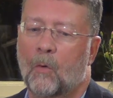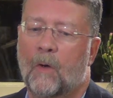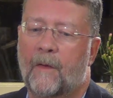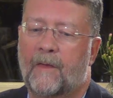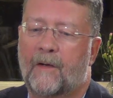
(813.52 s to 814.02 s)

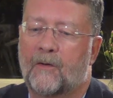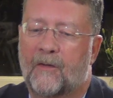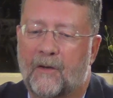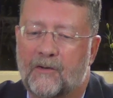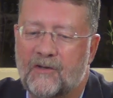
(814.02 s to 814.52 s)
Well,
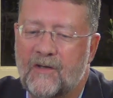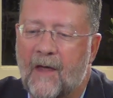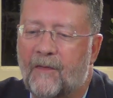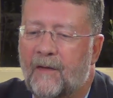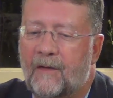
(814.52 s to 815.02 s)
there, there is
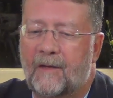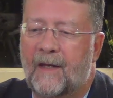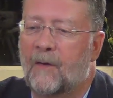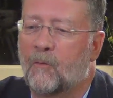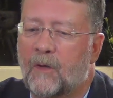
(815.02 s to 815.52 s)
nothing
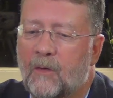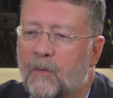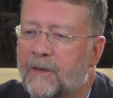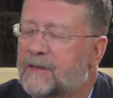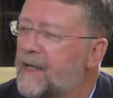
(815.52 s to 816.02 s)
that we
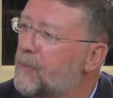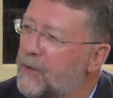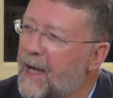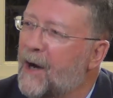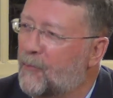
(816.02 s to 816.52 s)
would say
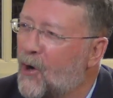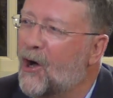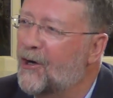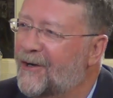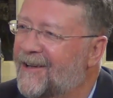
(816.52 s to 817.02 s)
we got wrong.